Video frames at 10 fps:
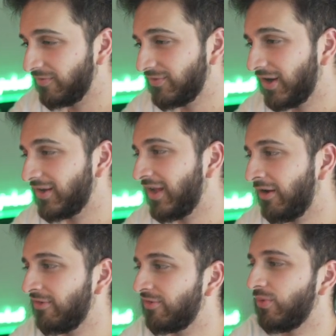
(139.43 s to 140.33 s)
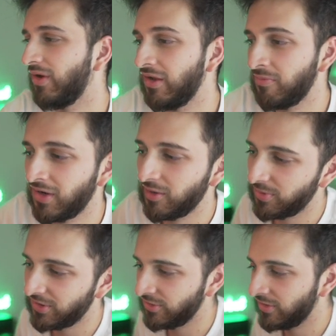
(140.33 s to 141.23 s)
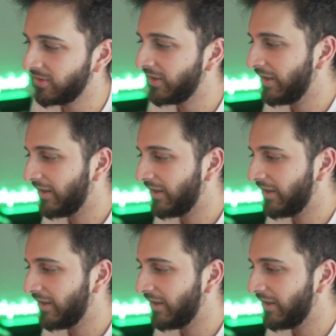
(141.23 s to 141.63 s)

of died down as well, in my opinion.